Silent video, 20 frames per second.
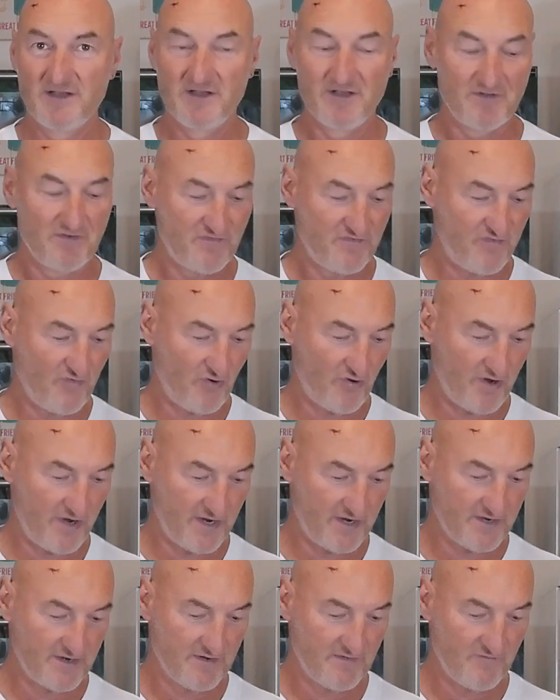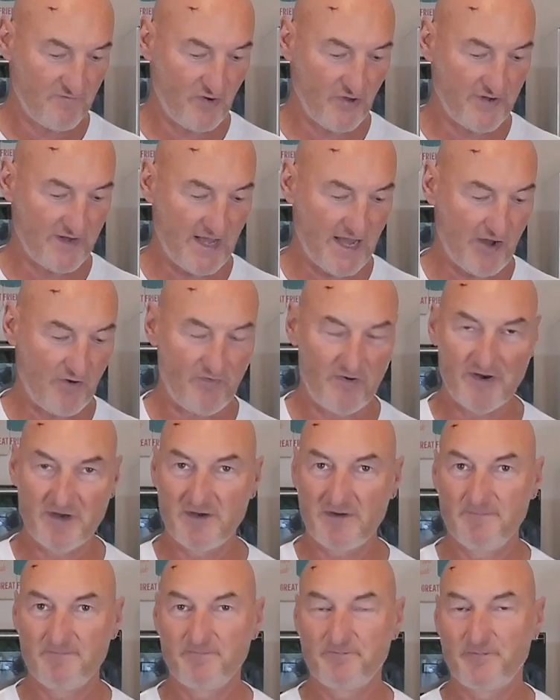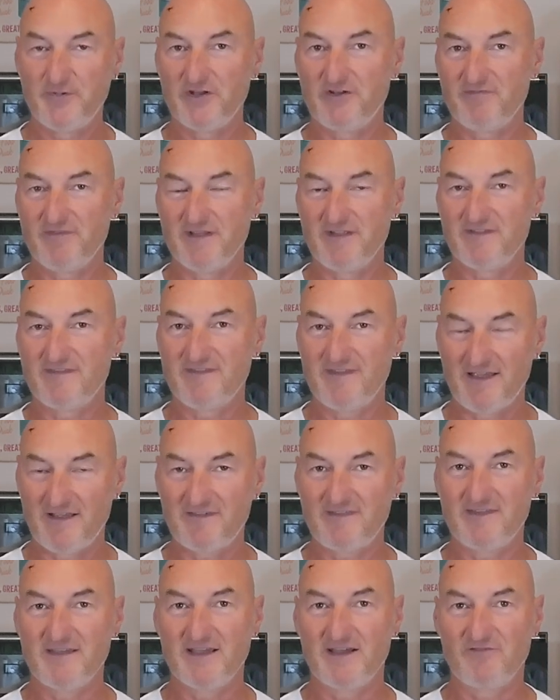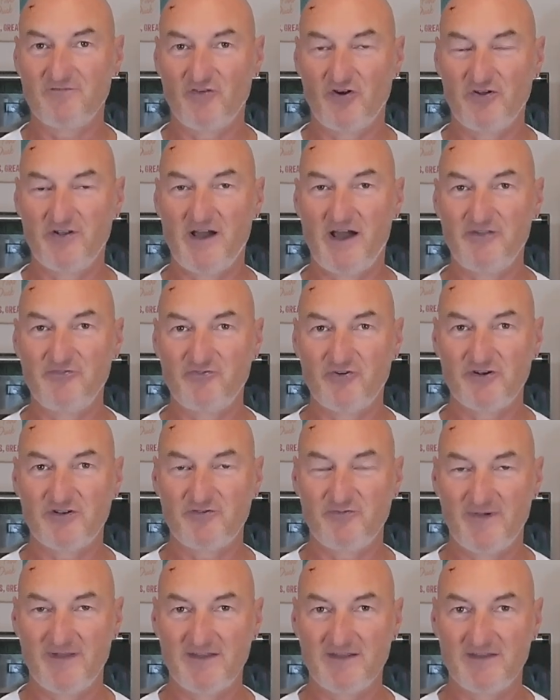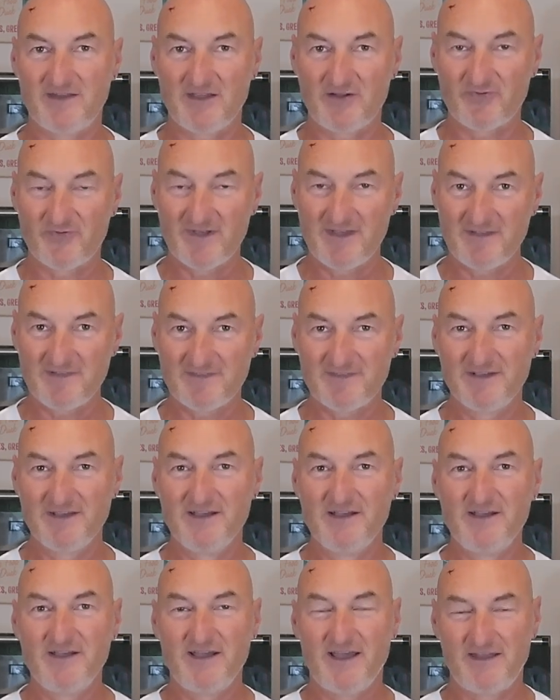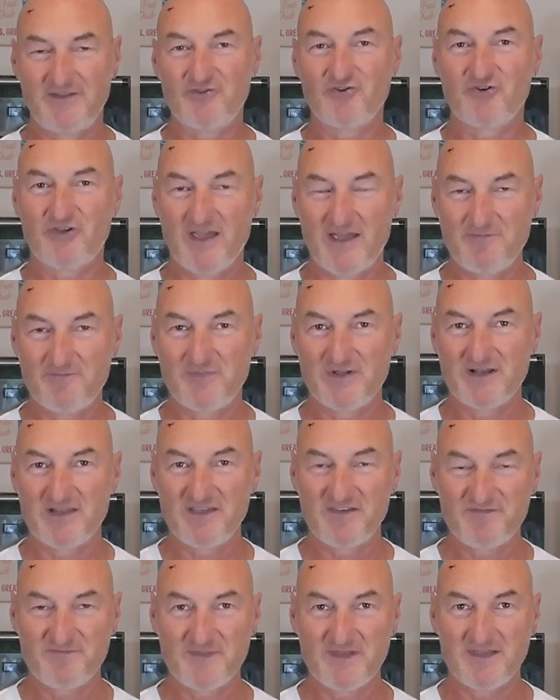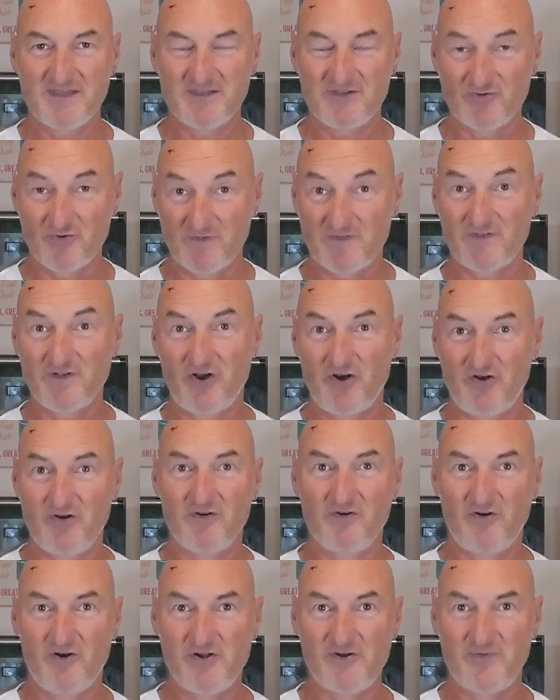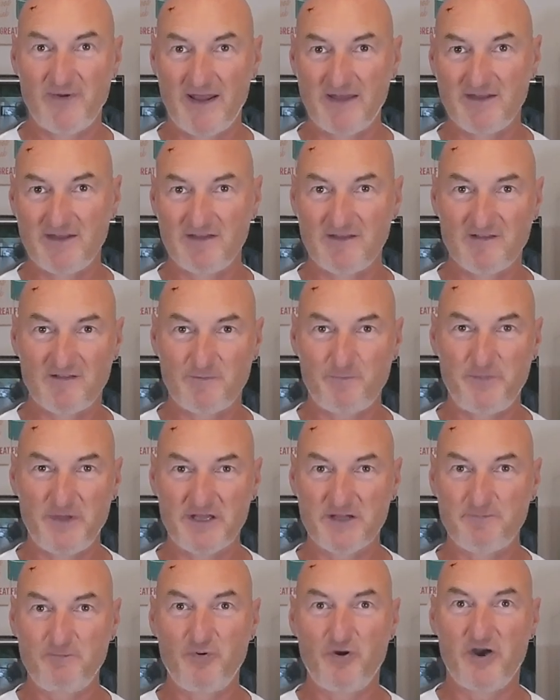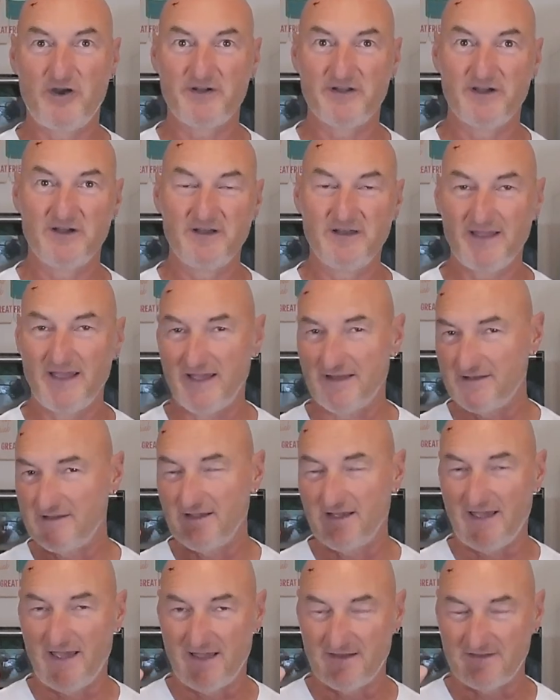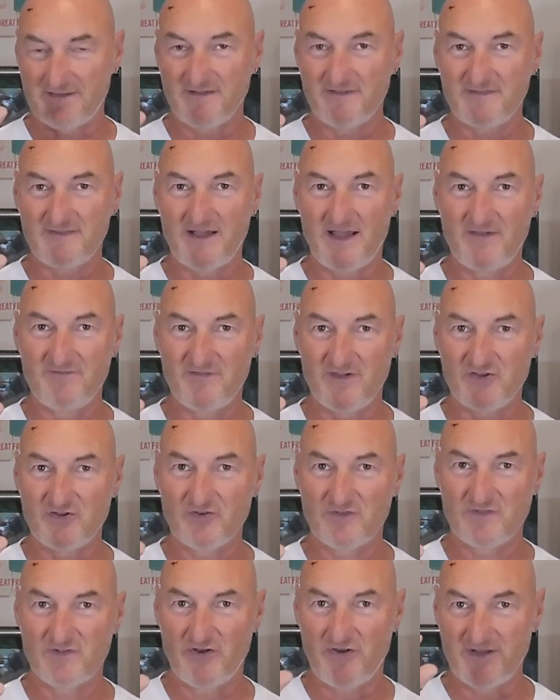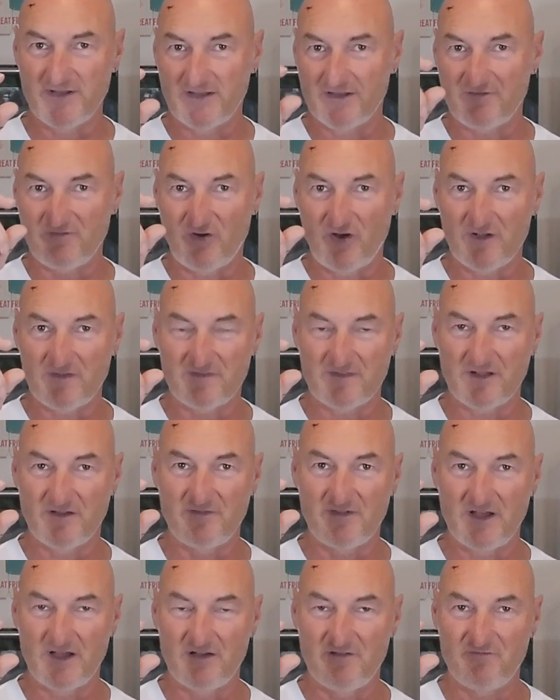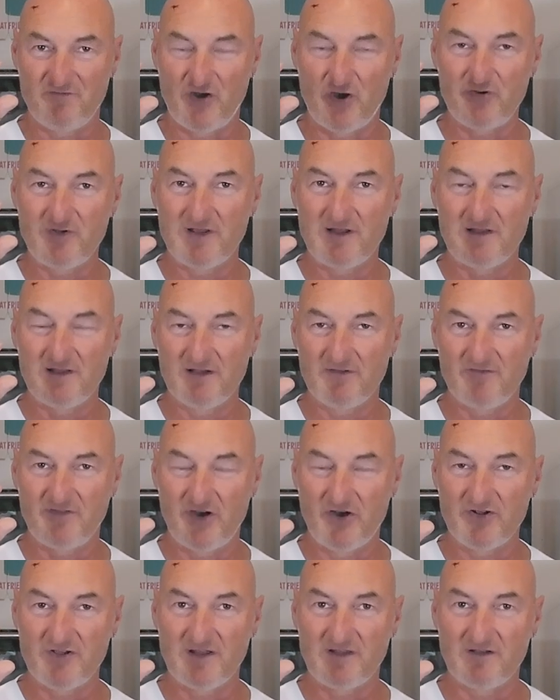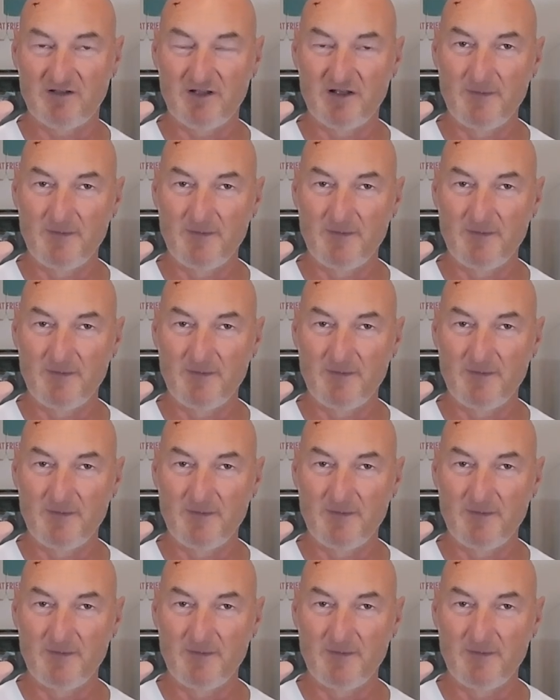for 1 hour between 60 and 120 degrees, and you can believe me, you saw already this big burner, and at this time when you saw it, it was the very, very